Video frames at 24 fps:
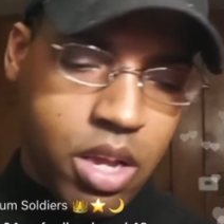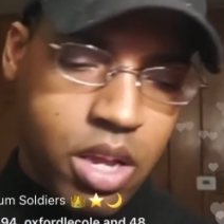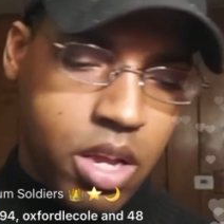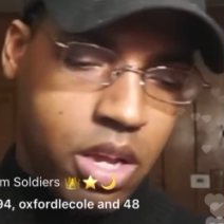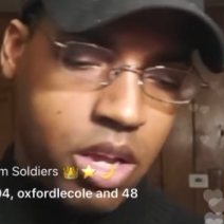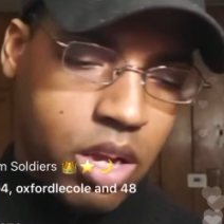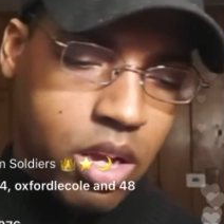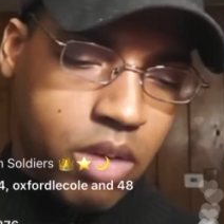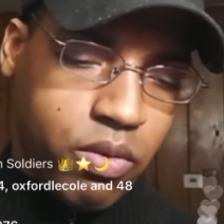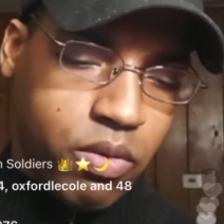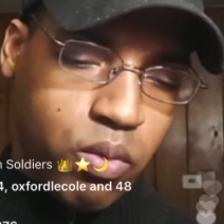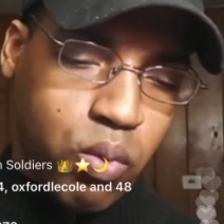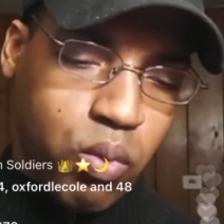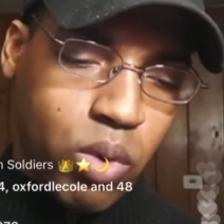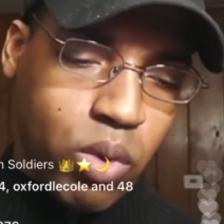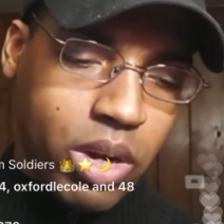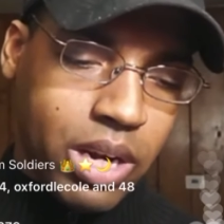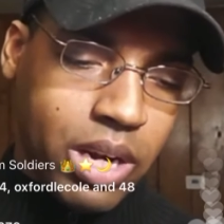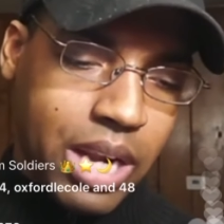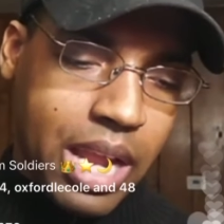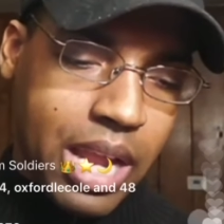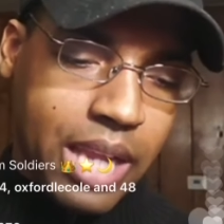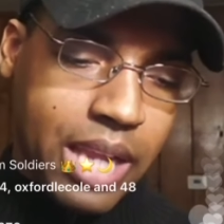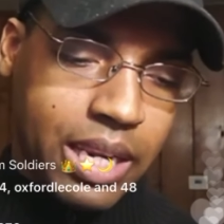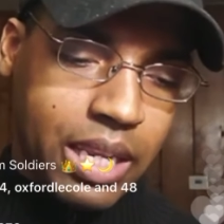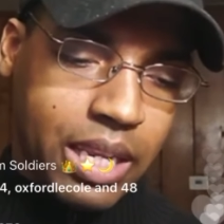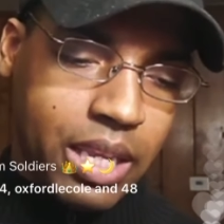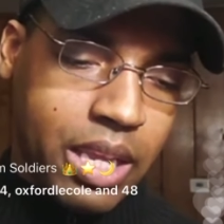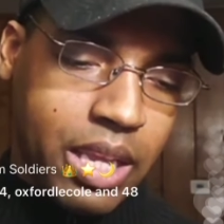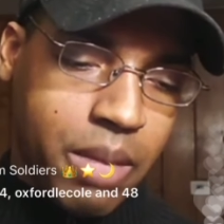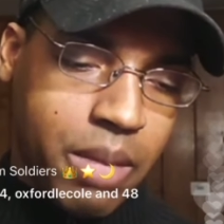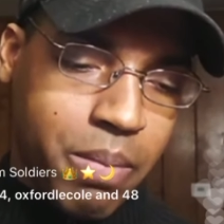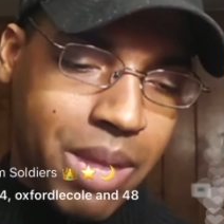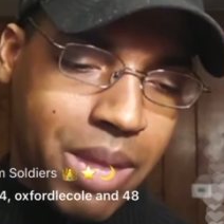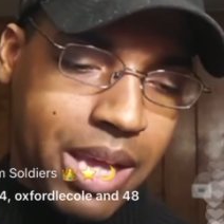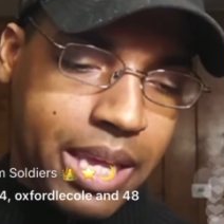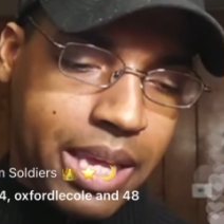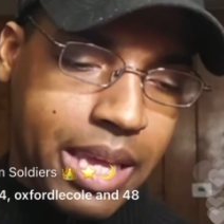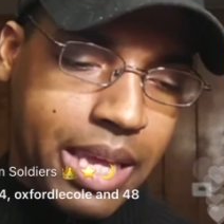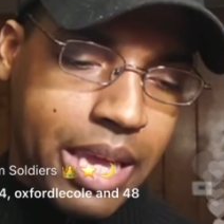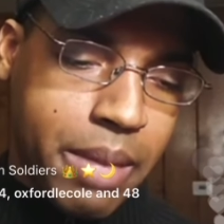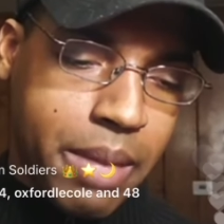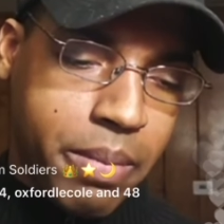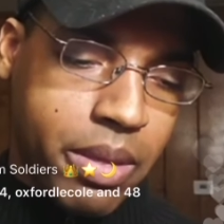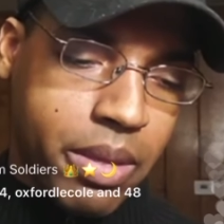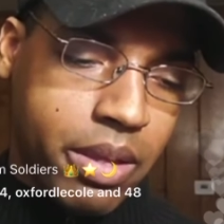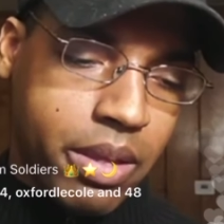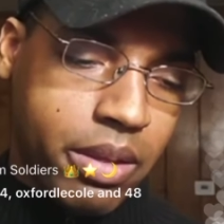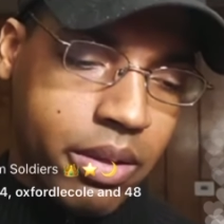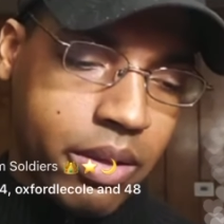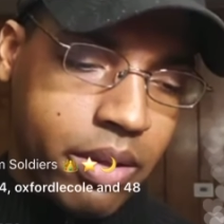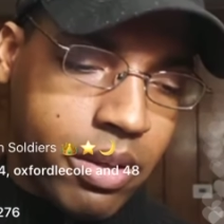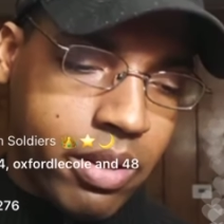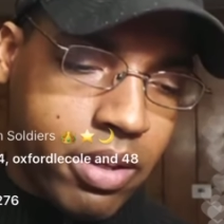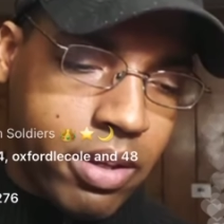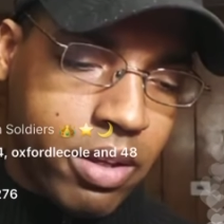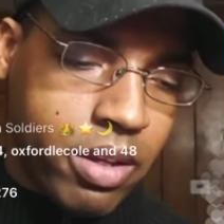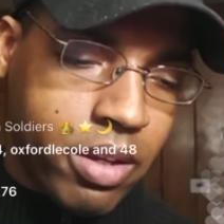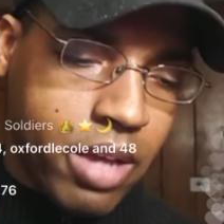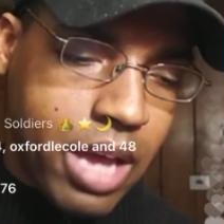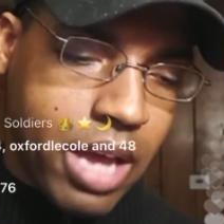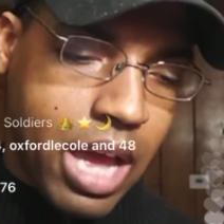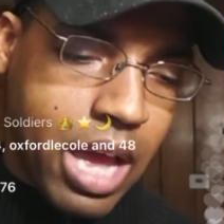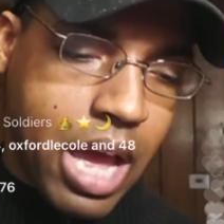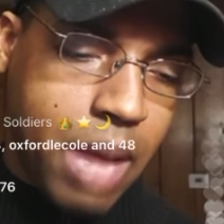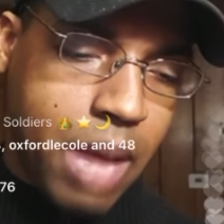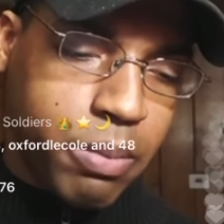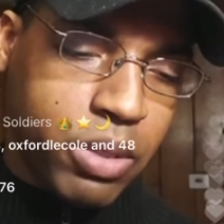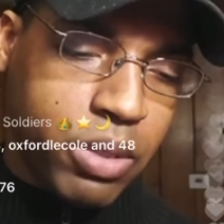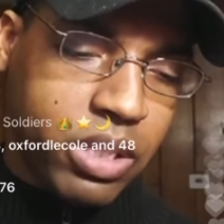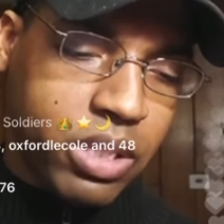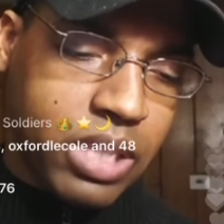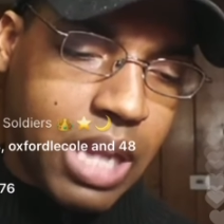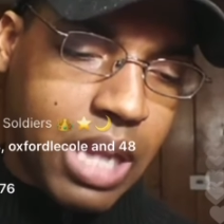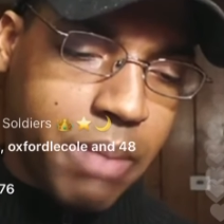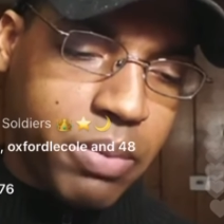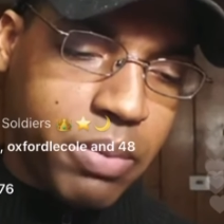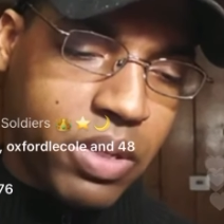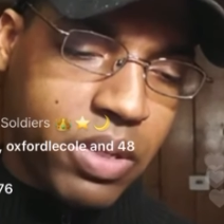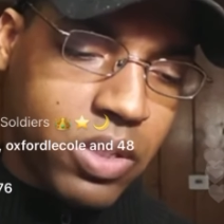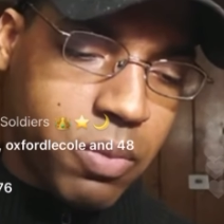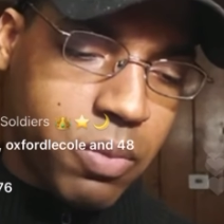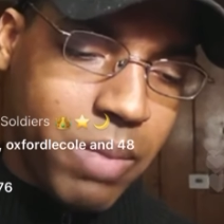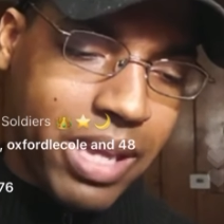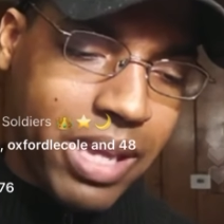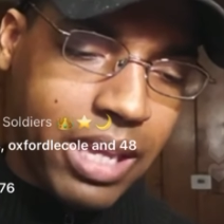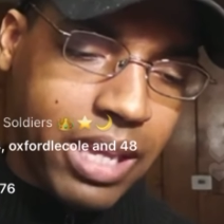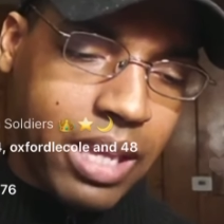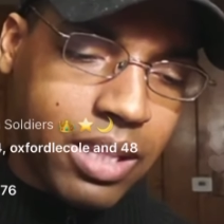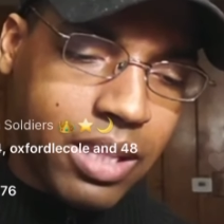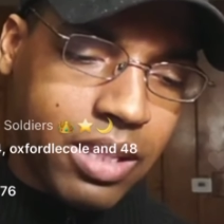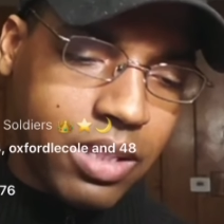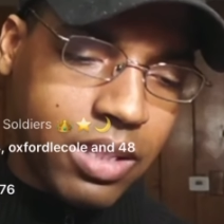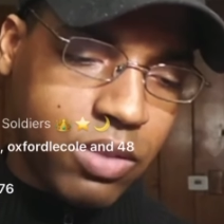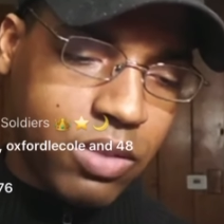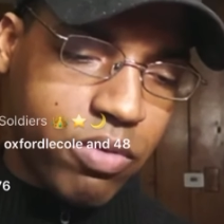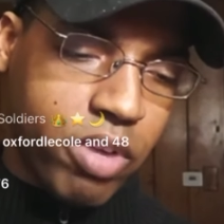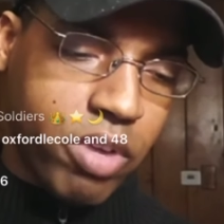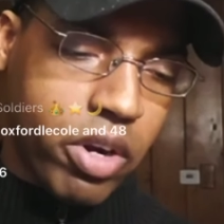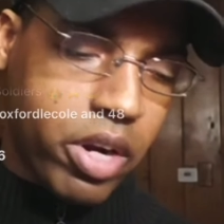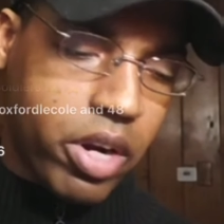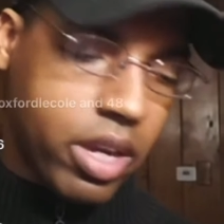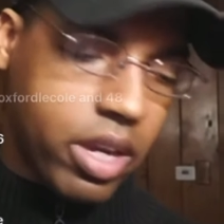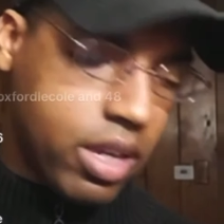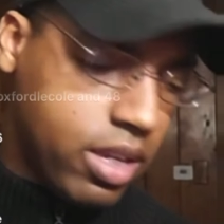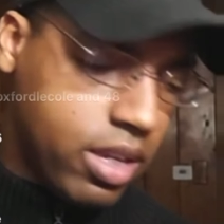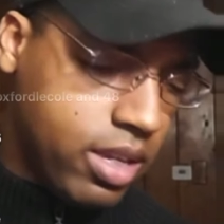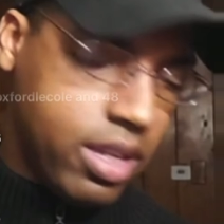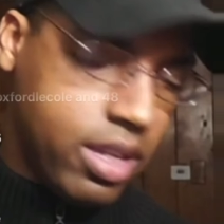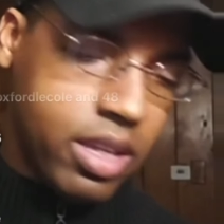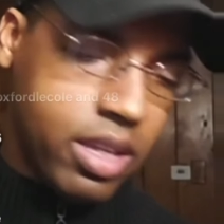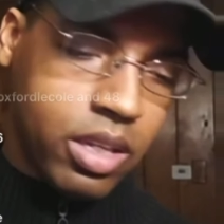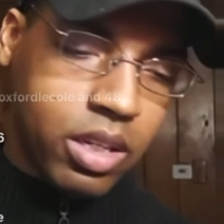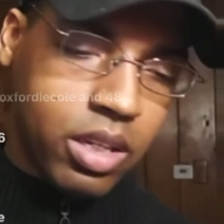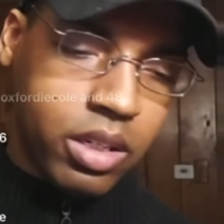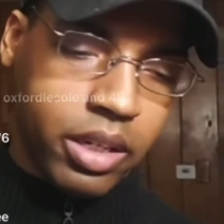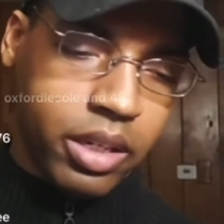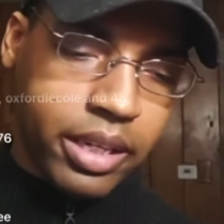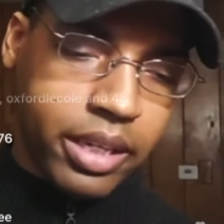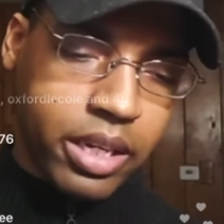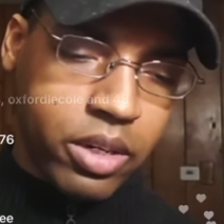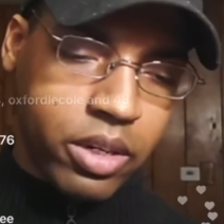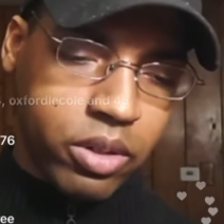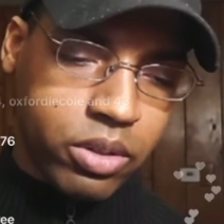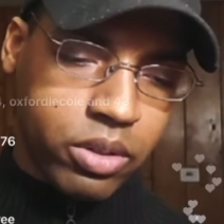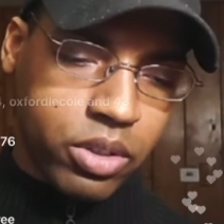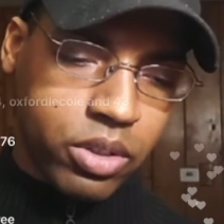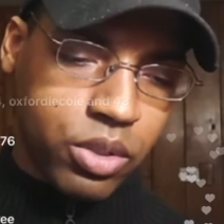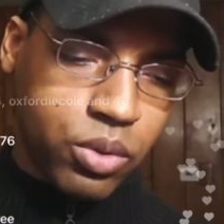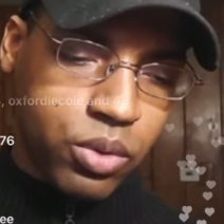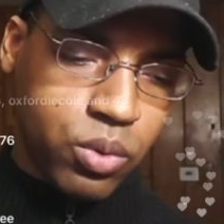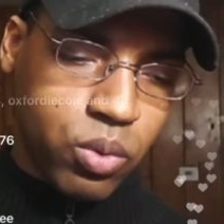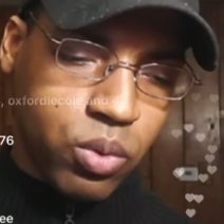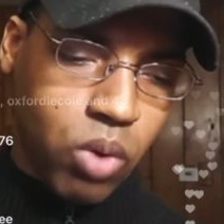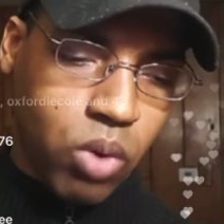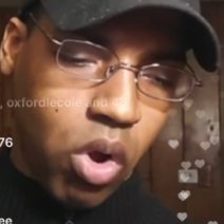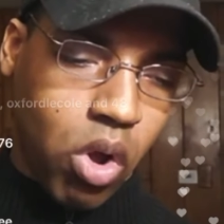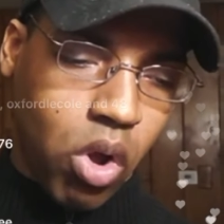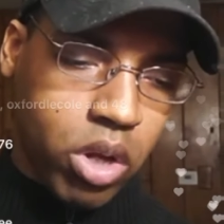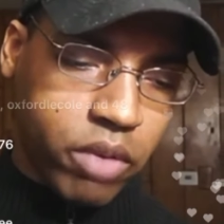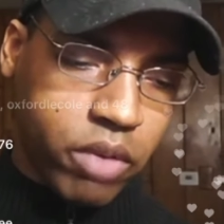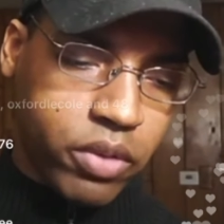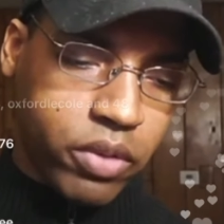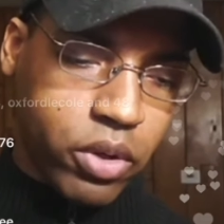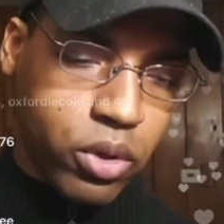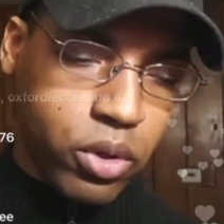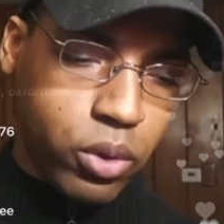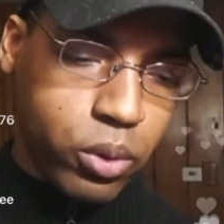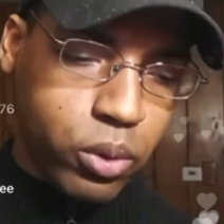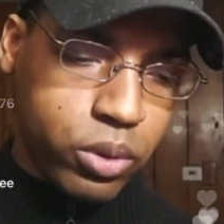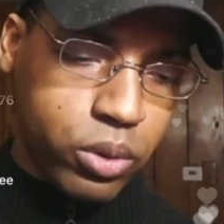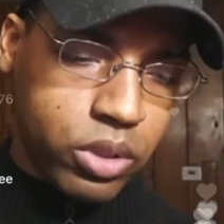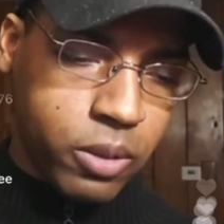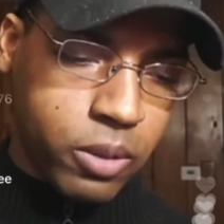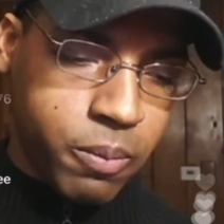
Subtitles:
of One Night in Miami, I'm just making this very clear to all of those.